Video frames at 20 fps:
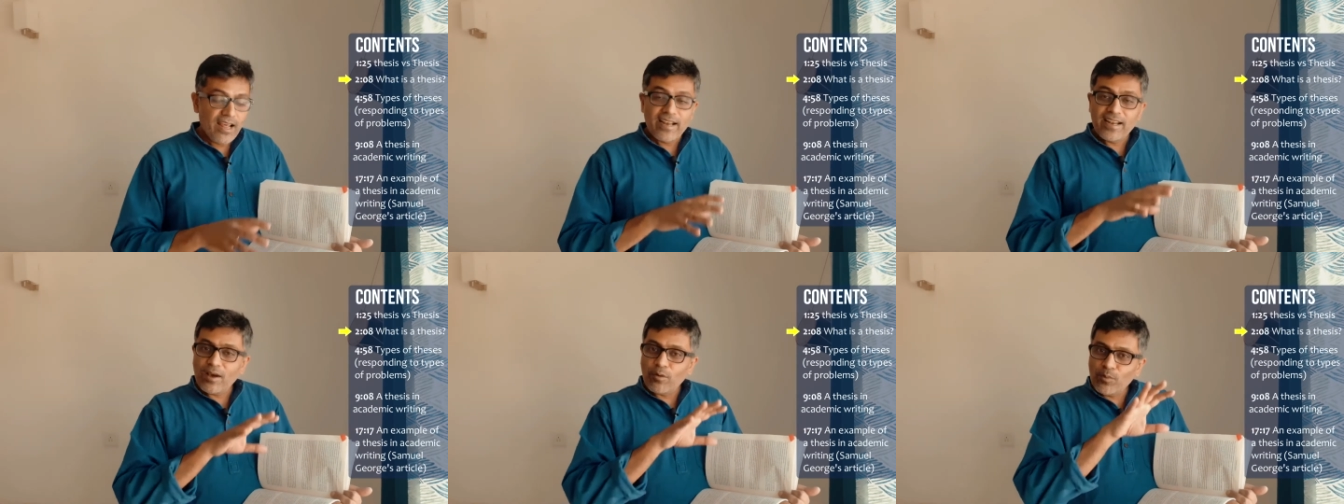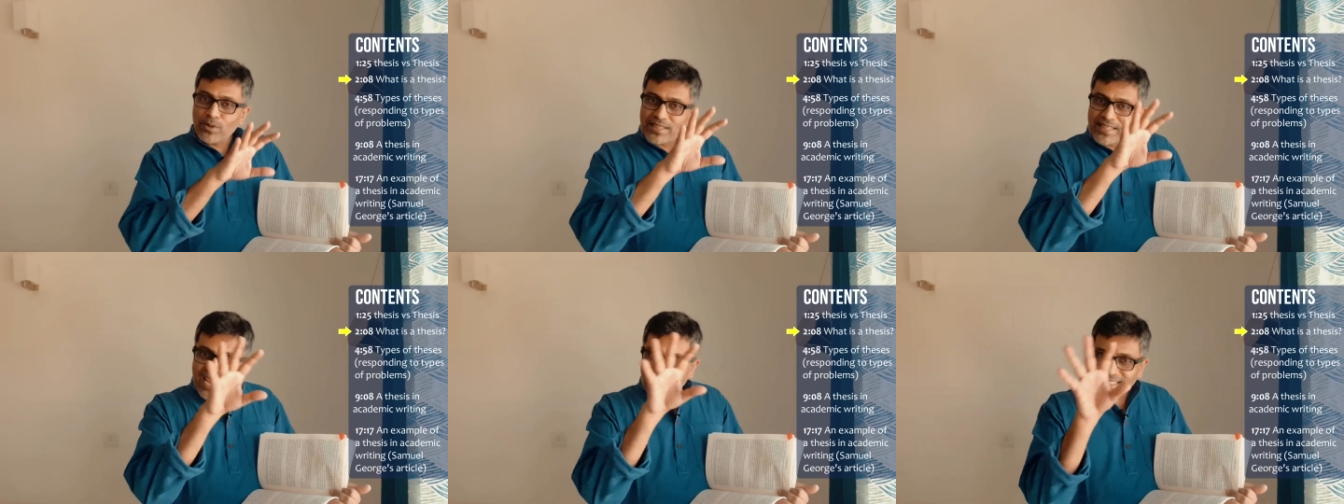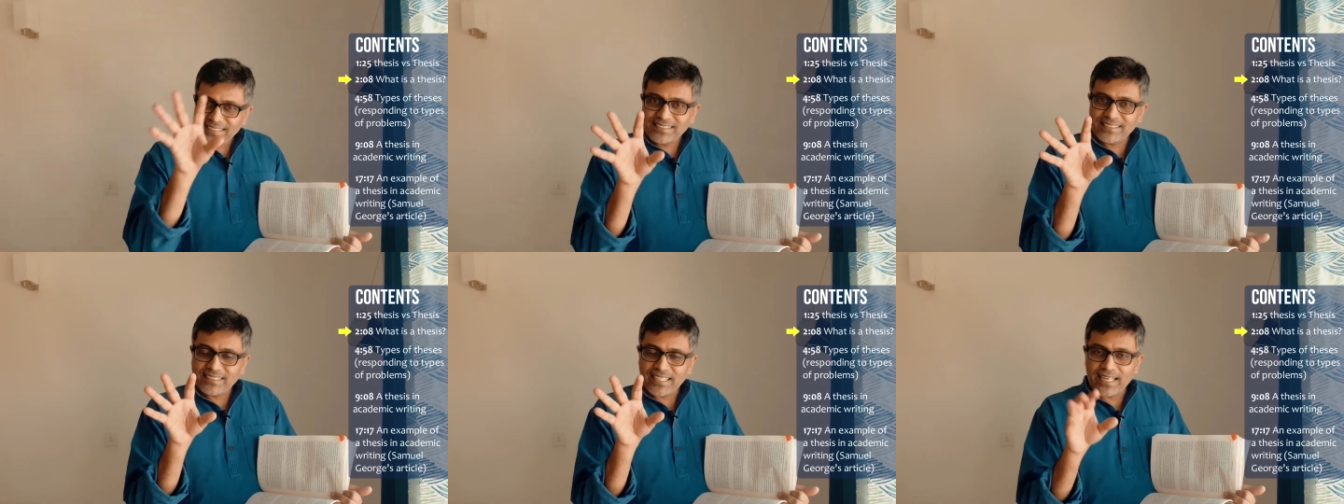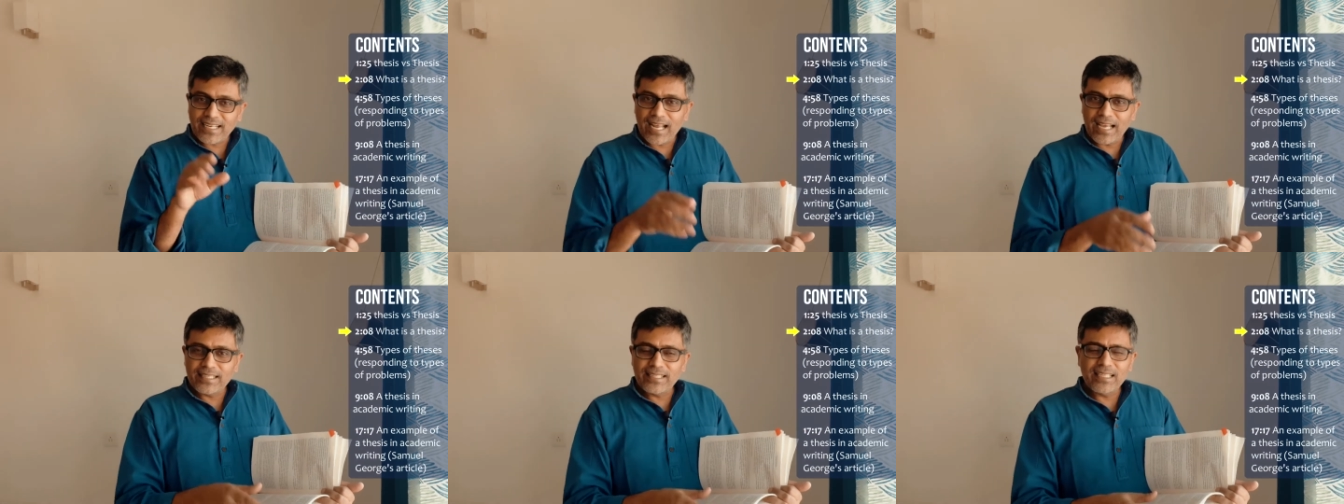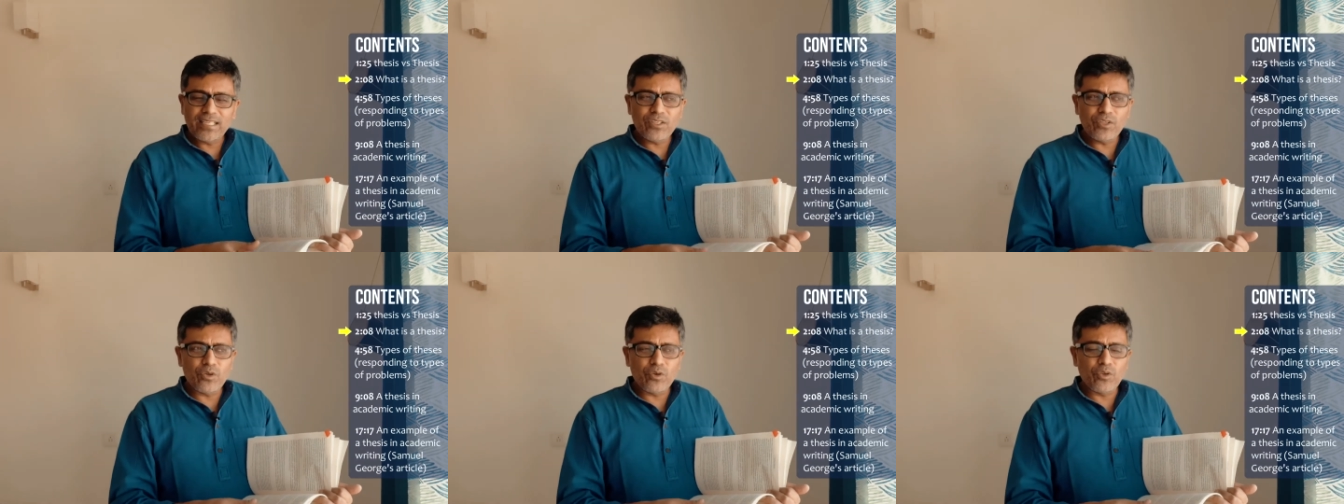Now with that said, I
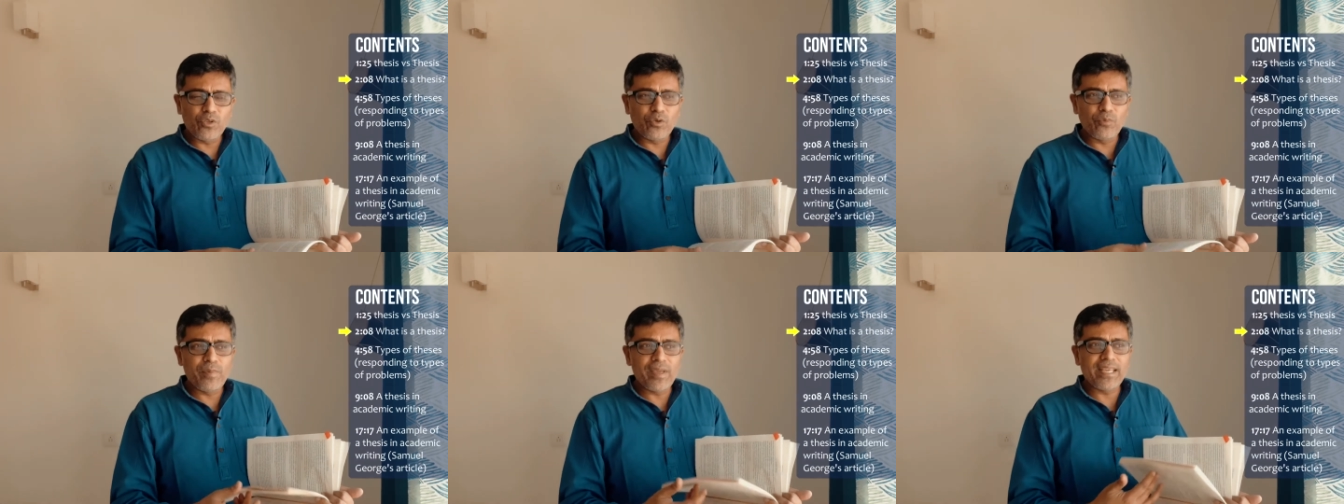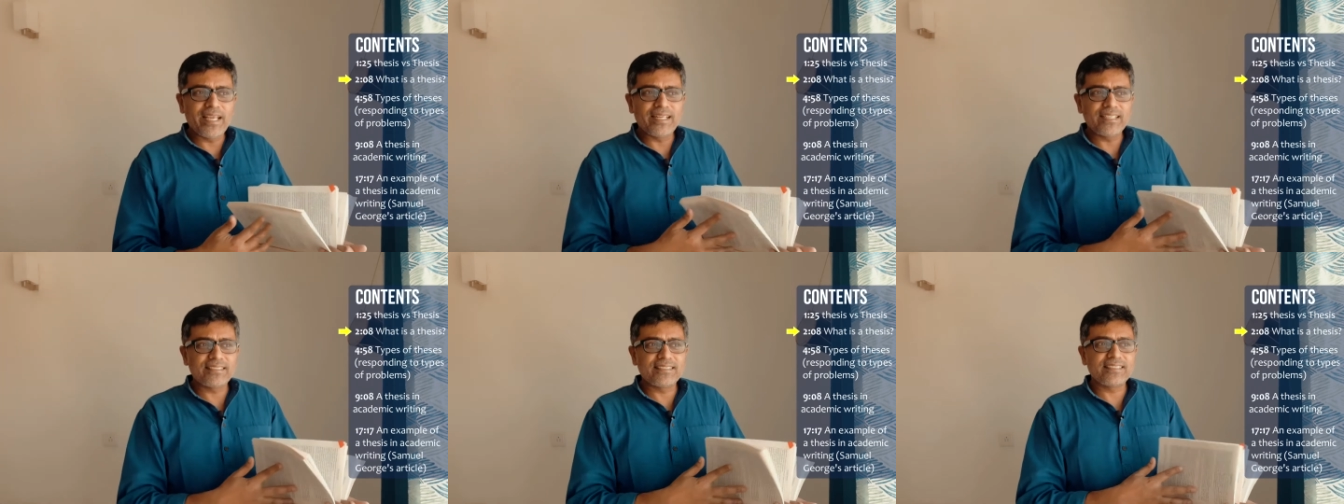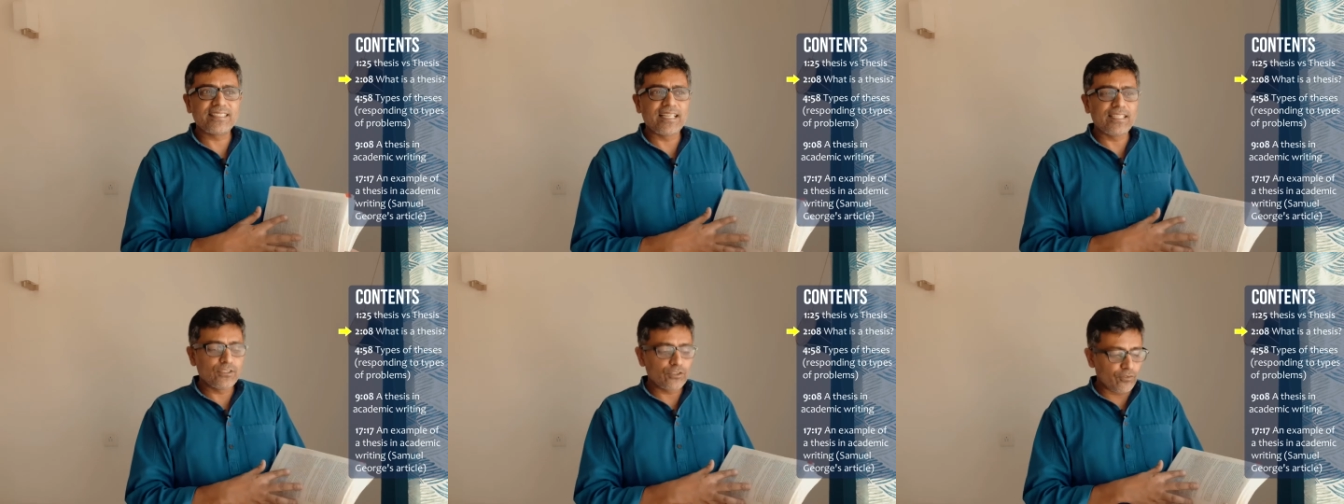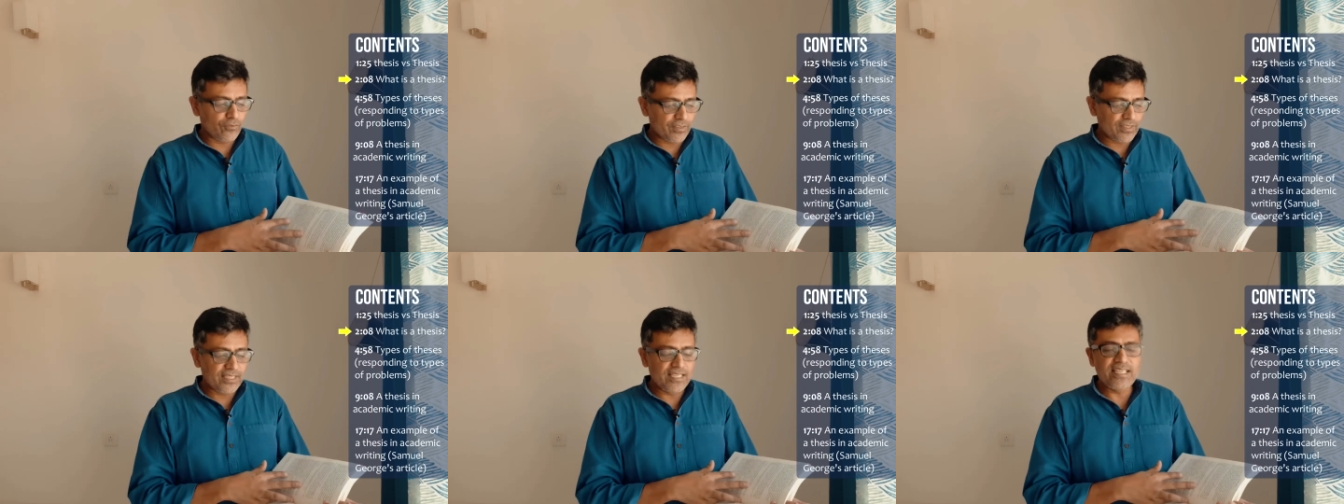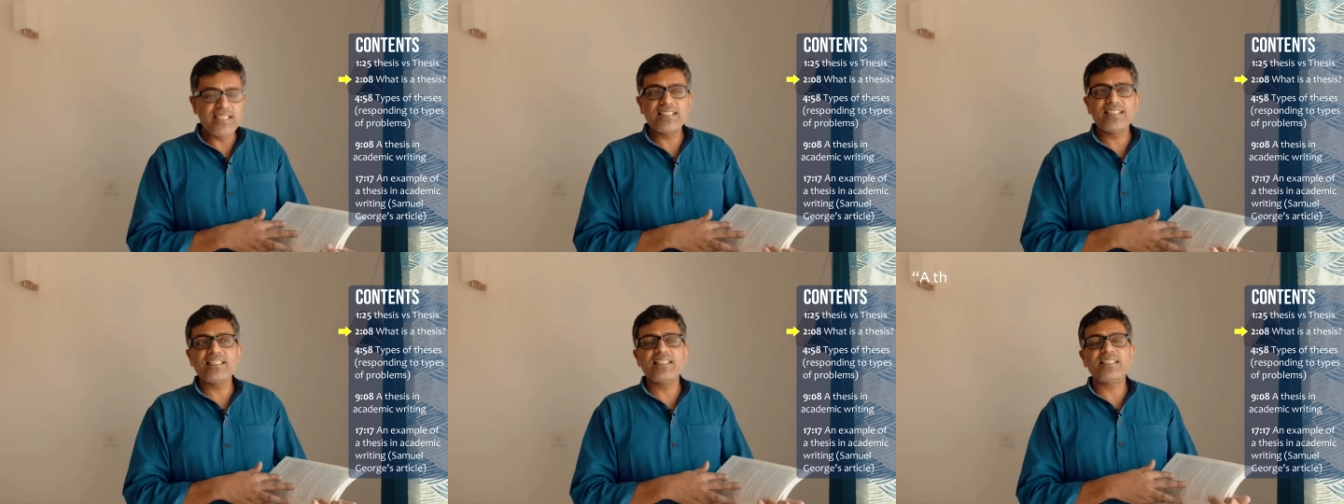think you, you may get a sense of a
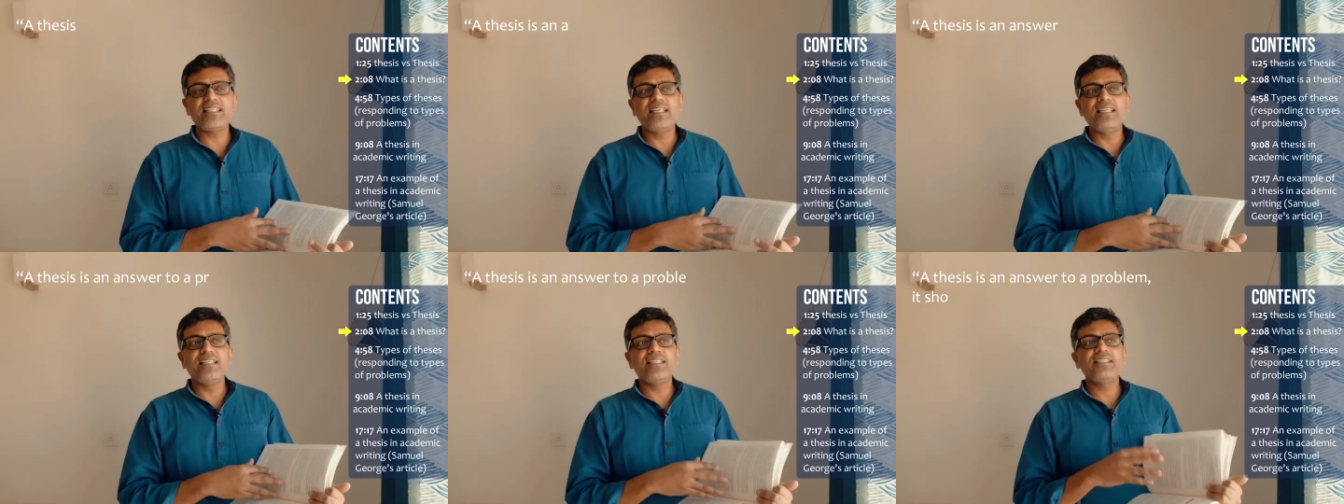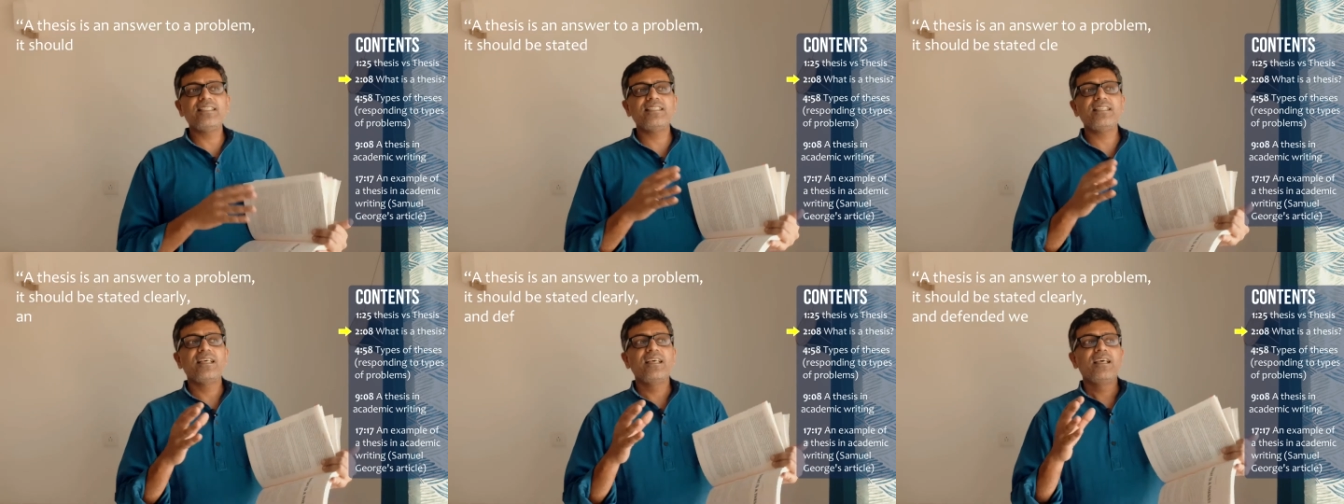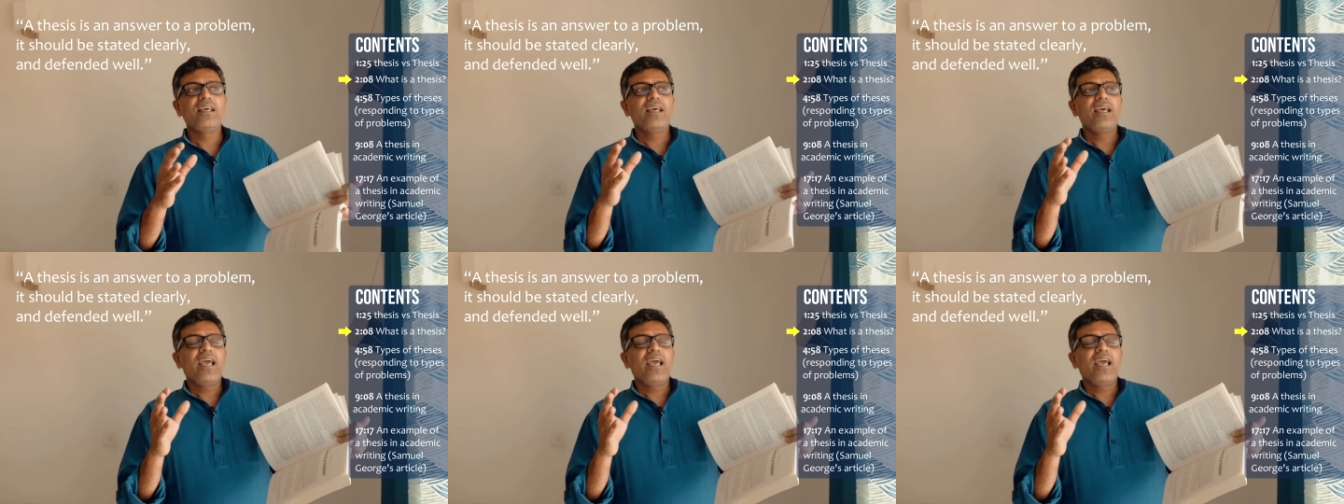thesis is